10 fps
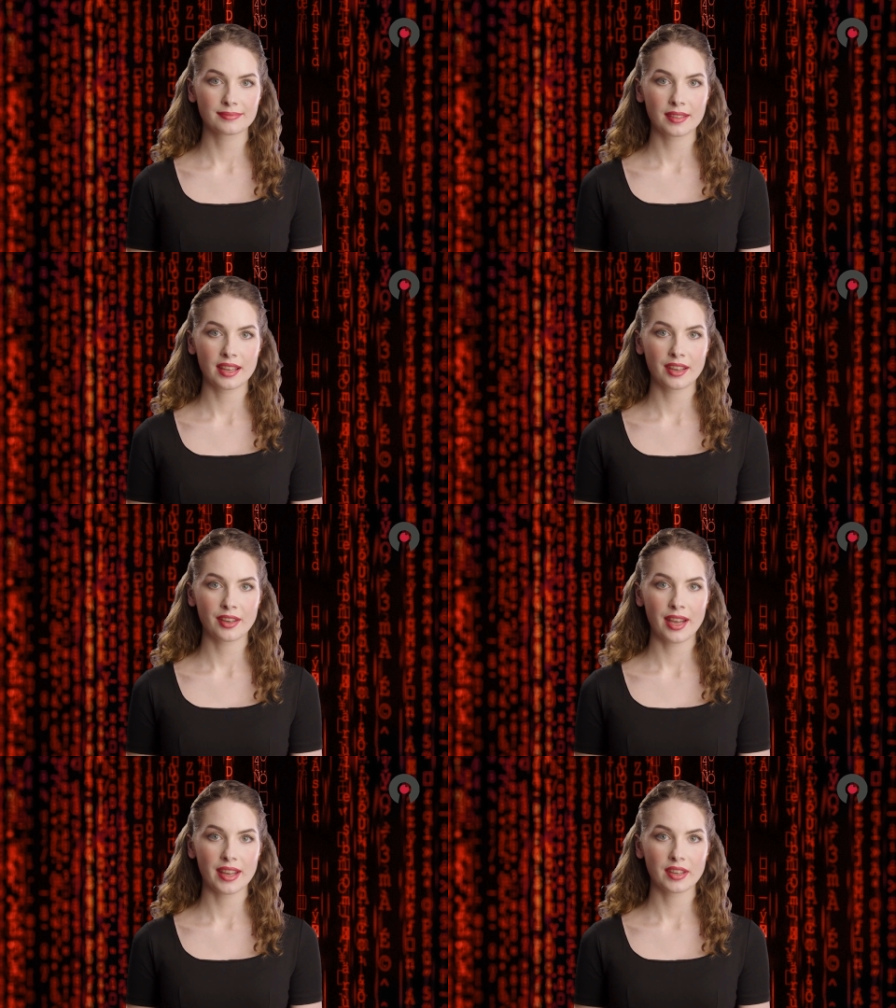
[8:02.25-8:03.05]
These
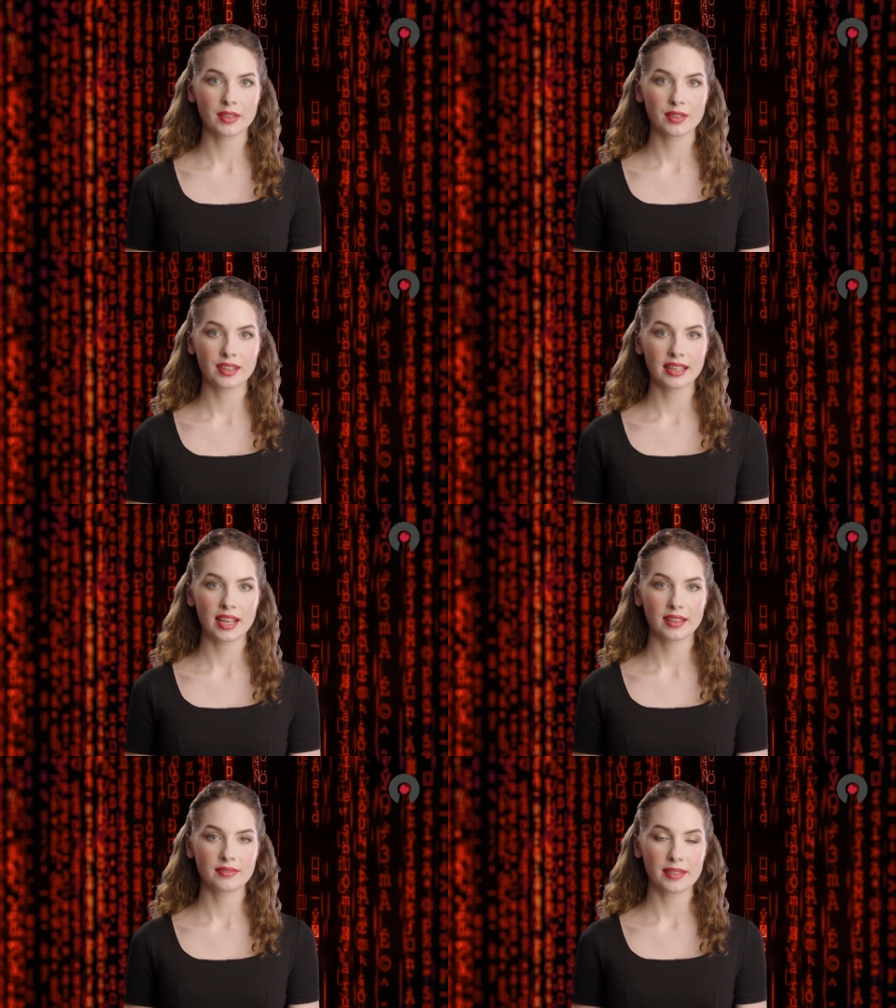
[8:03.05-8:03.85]
attacks use
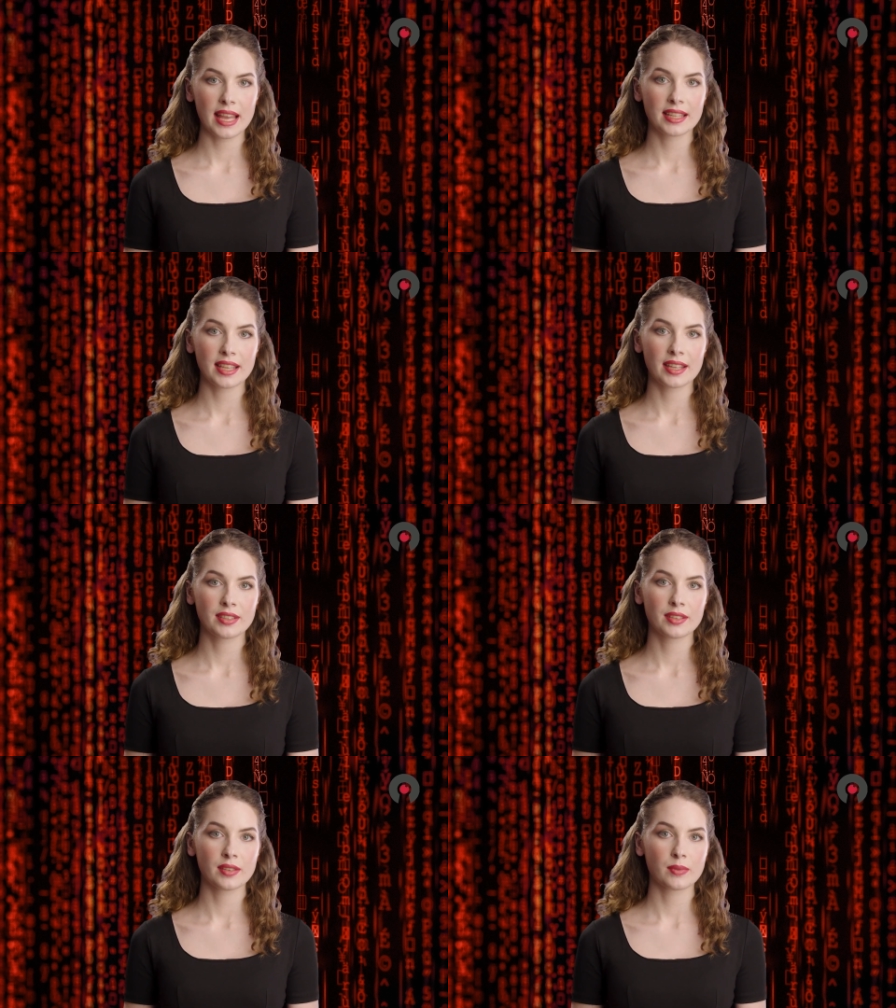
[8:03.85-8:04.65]
deceptive
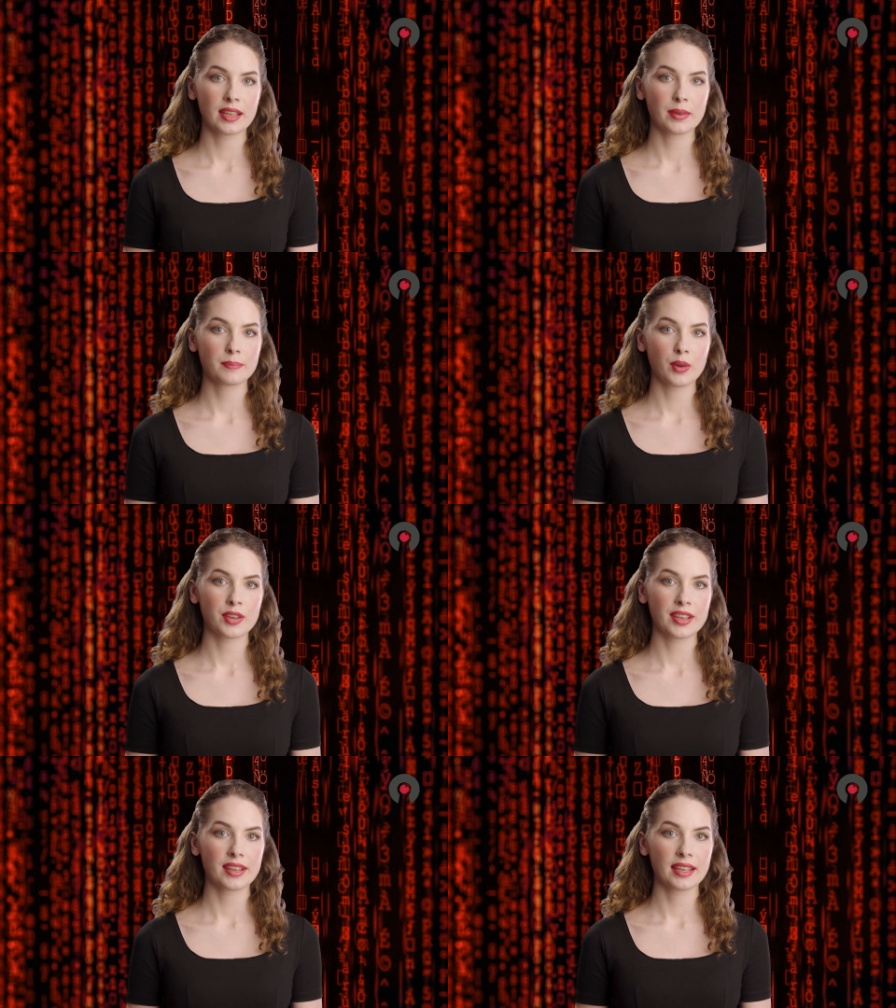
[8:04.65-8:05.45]
tactics to trick
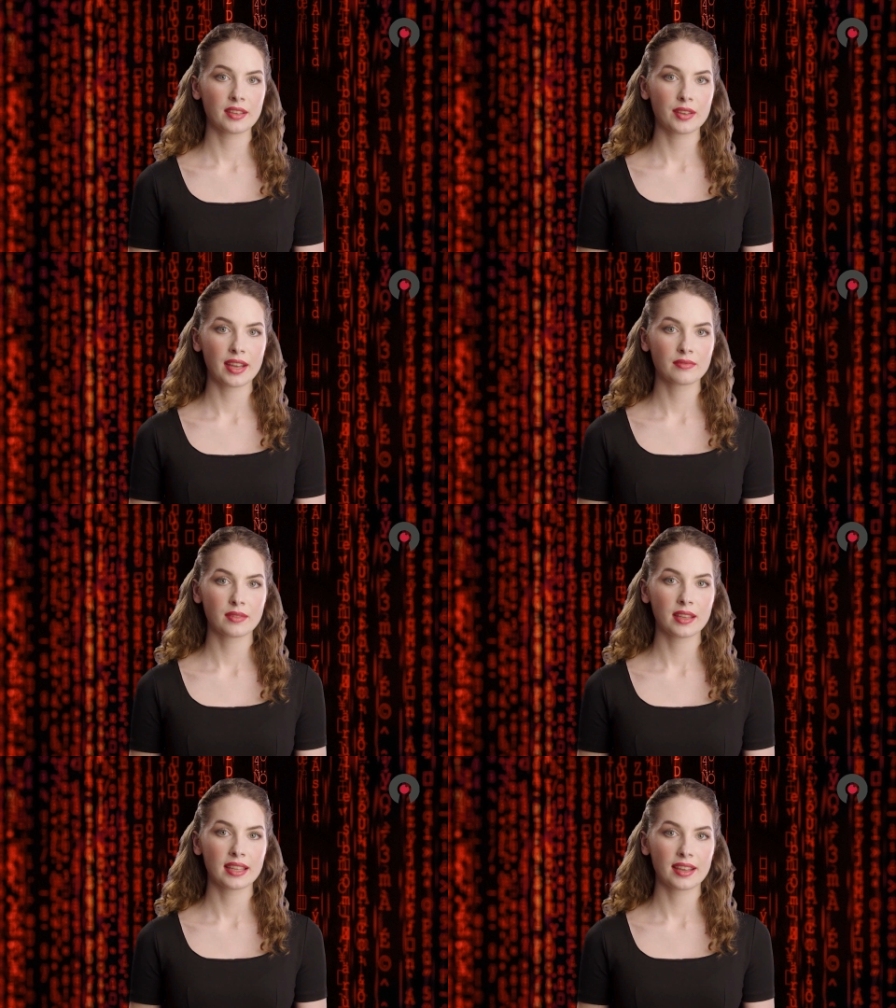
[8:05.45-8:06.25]
employees into
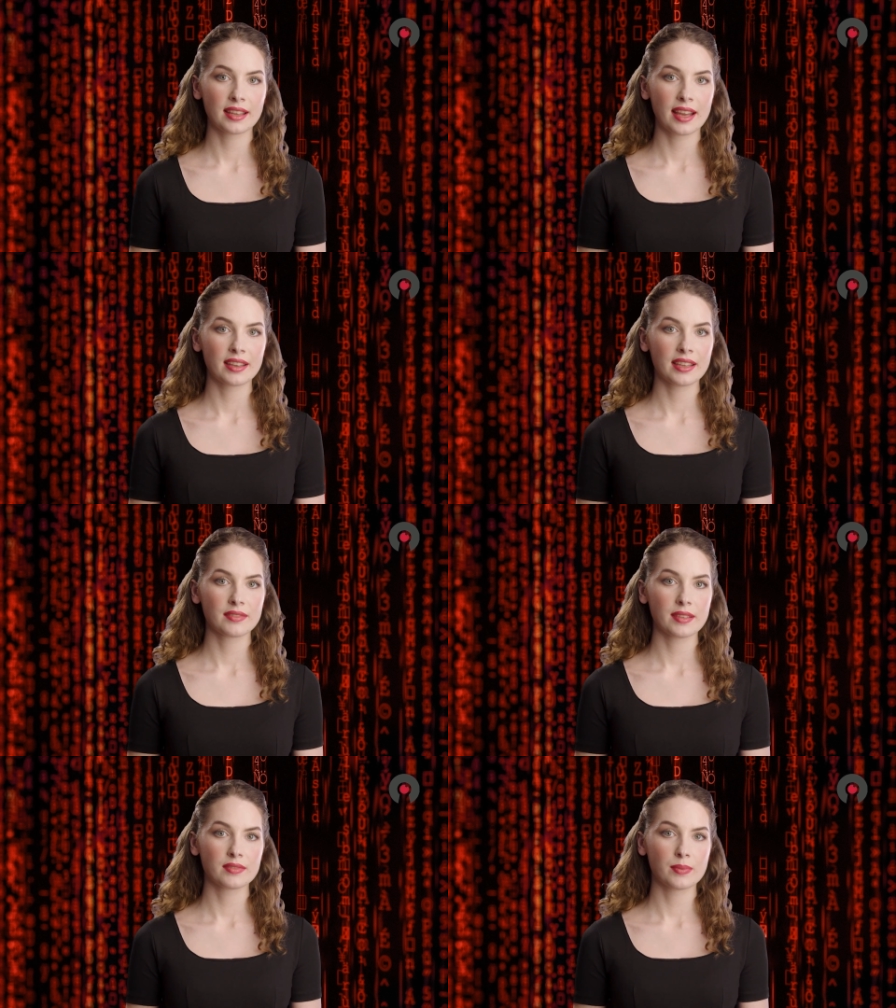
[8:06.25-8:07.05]
divulging
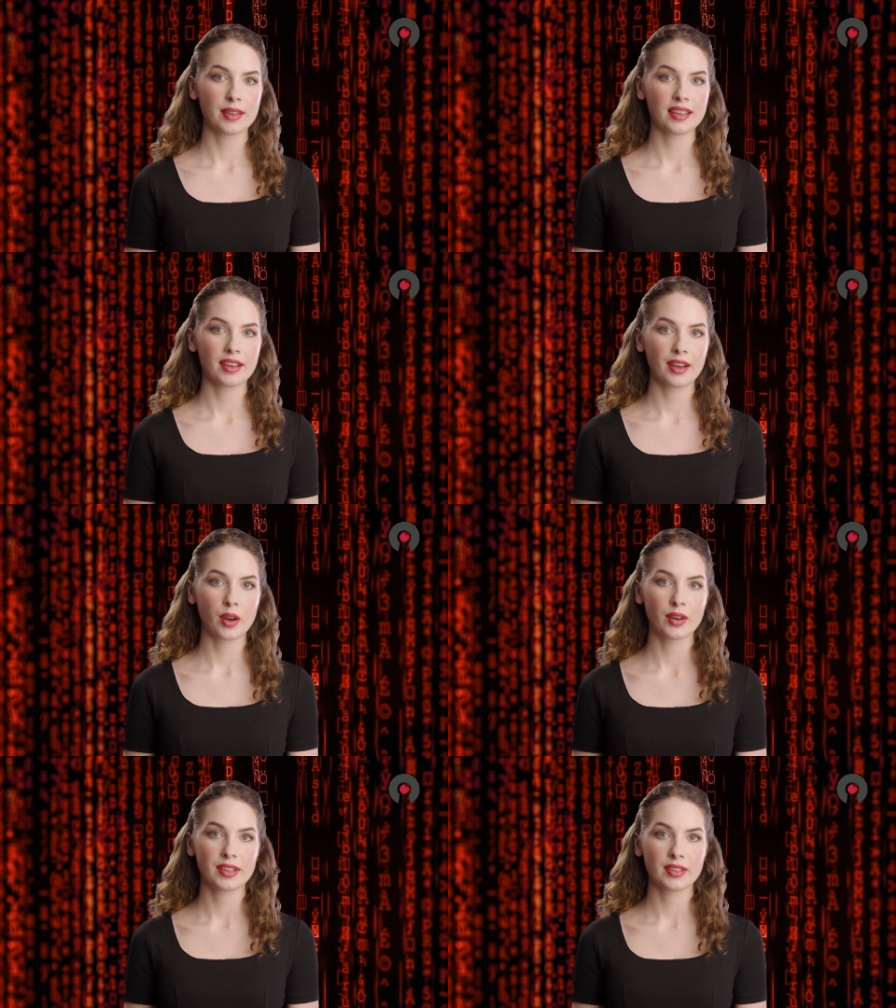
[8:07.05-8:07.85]
sensitive information
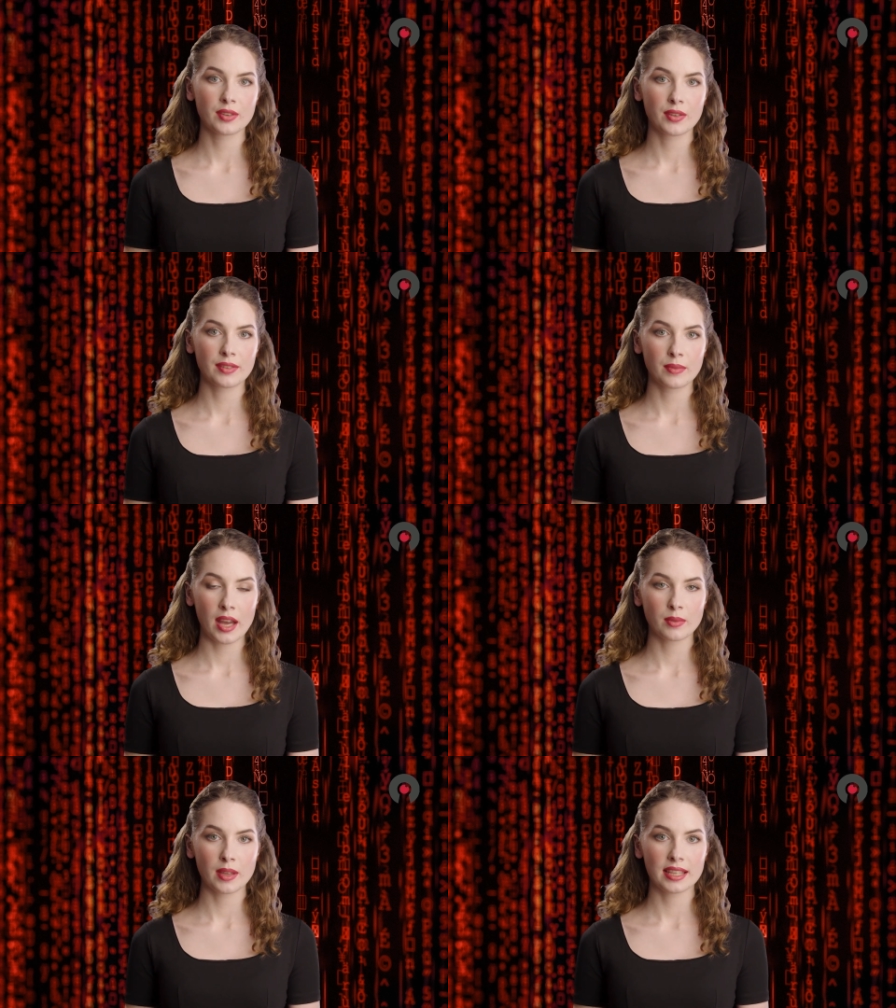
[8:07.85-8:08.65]
or installing
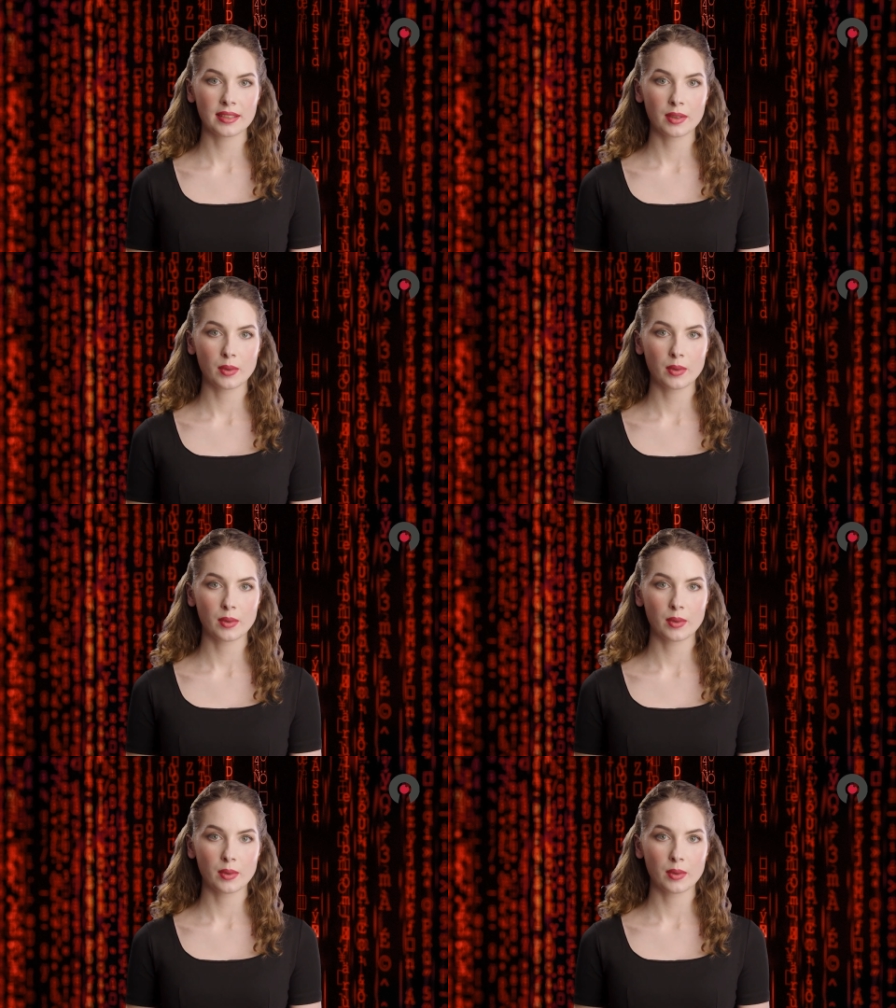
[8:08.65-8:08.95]
malware,